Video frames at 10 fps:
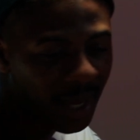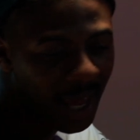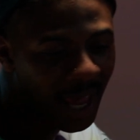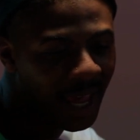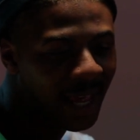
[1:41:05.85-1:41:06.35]

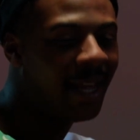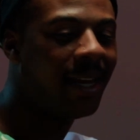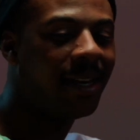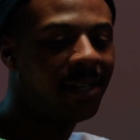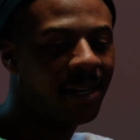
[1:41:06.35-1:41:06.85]

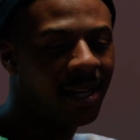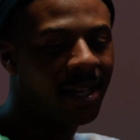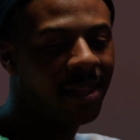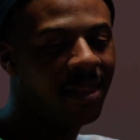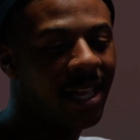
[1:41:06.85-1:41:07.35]
and
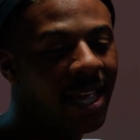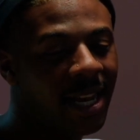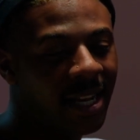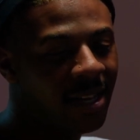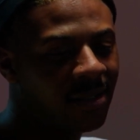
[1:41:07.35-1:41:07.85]

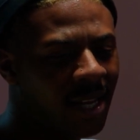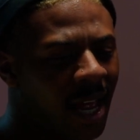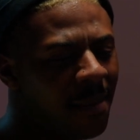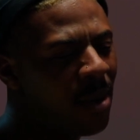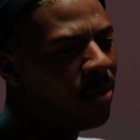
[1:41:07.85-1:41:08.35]
then it was like,
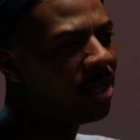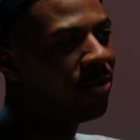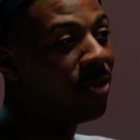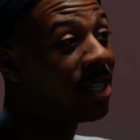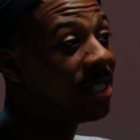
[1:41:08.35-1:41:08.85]
I'm like, what the
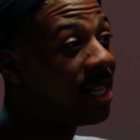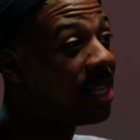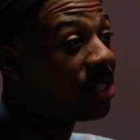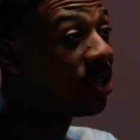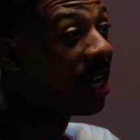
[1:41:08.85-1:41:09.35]
fuck is
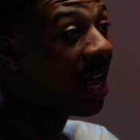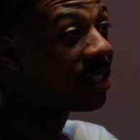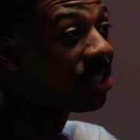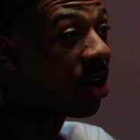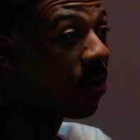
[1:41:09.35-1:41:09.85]
this? So then I
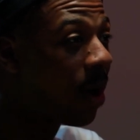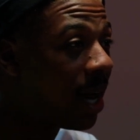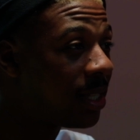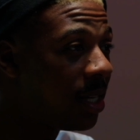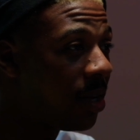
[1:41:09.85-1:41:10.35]
start
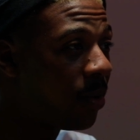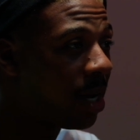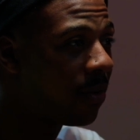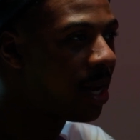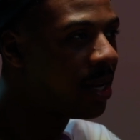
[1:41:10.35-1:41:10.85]
watching it or
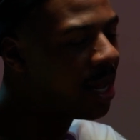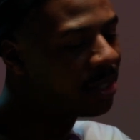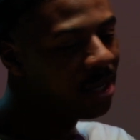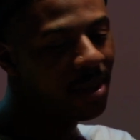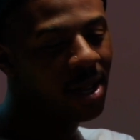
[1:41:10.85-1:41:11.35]
whatever like that.
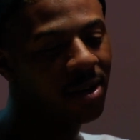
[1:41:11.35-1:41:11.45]
So I'm like,